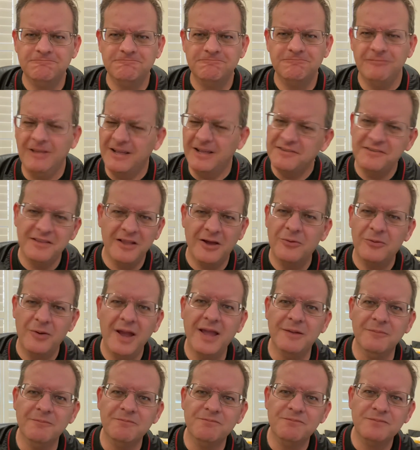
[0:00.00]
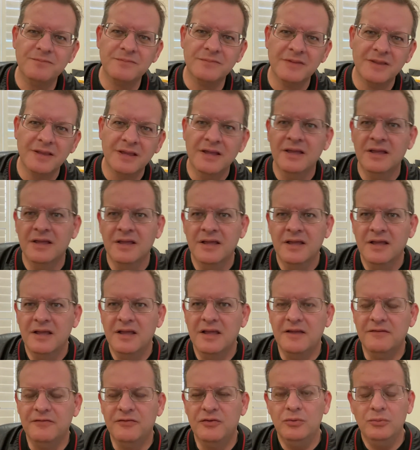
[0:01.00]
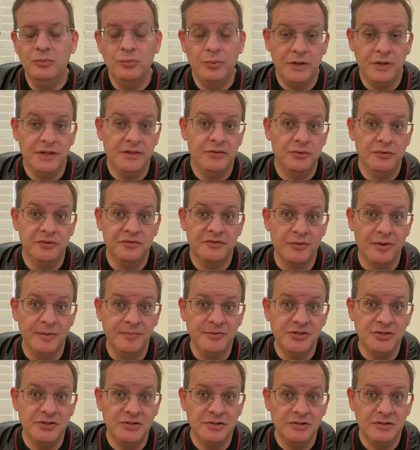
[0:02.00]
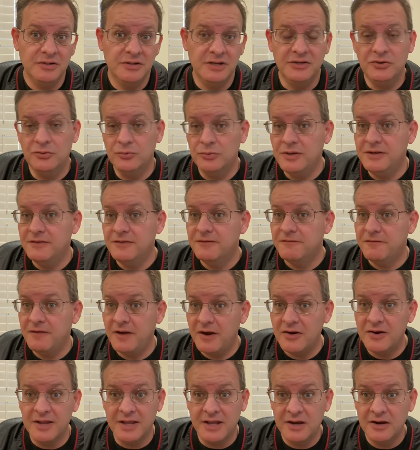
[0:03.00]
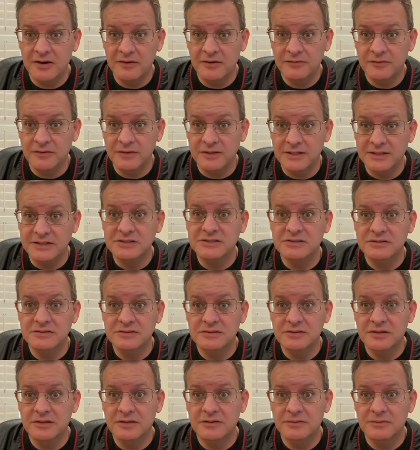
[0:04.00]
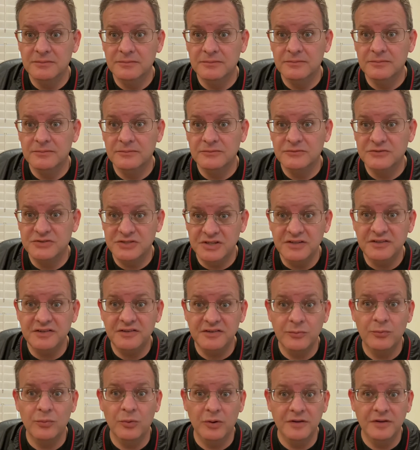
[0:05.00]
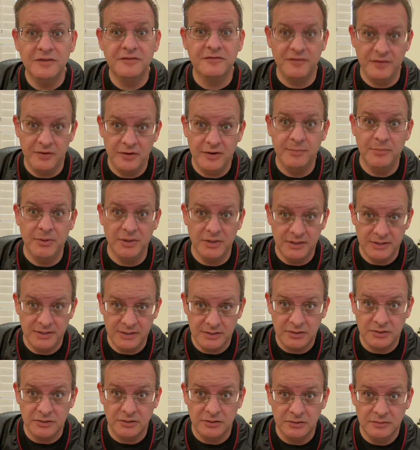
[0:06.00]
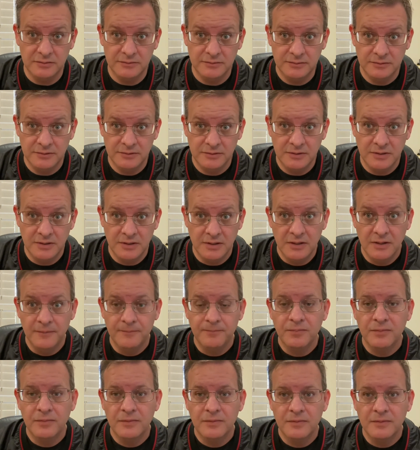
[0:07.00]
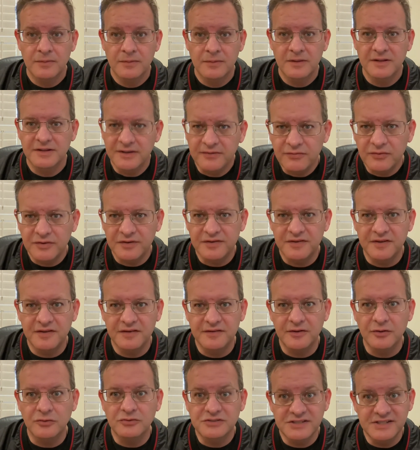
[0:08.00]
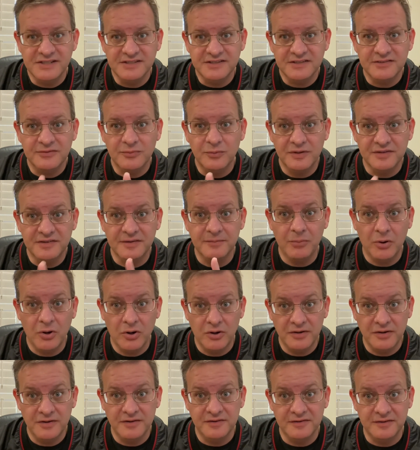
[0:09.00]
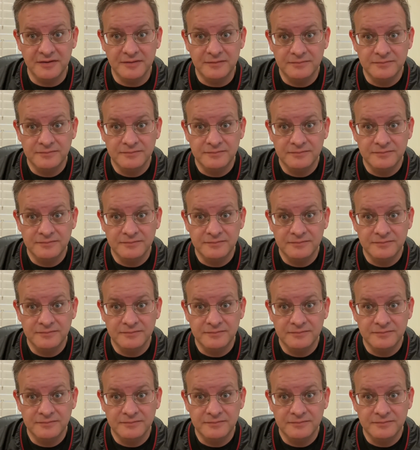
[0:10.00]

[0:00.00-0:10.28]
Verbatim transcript: That's not right. If you read through scripture and you read very carefully, Jesus was very political. The difference is, though, Jesus wasn't partisan.